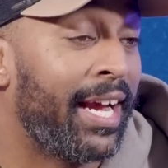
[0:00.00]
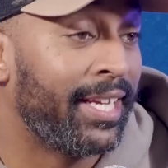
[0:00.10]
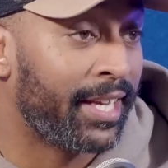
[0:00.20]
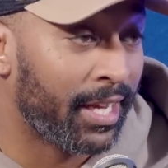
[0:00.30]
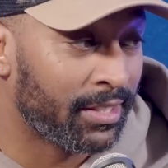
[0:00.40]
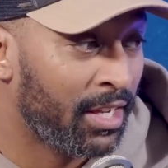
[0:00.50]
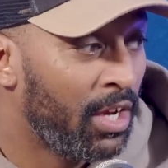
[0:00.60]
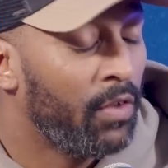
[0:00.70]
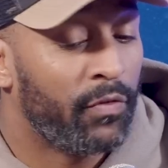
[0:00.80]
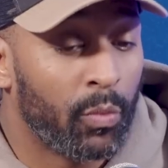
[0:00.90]
that he gets
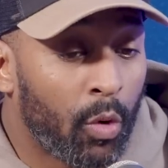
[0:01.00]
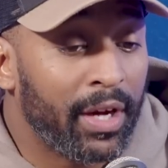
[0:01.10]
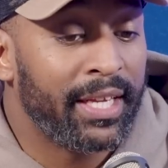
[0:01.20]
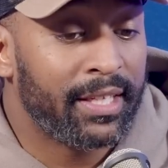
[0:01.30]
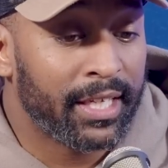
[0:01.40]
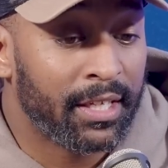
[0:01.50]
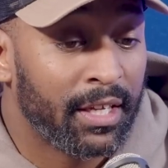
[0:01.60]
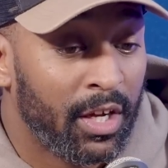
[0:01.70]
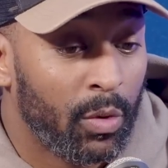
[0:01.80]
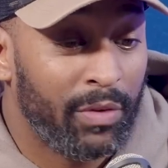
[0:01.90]
for what he did
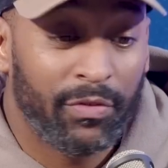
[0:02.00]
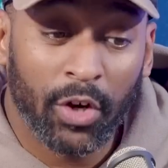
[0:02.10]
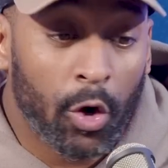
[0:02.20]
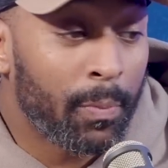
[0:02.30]
with no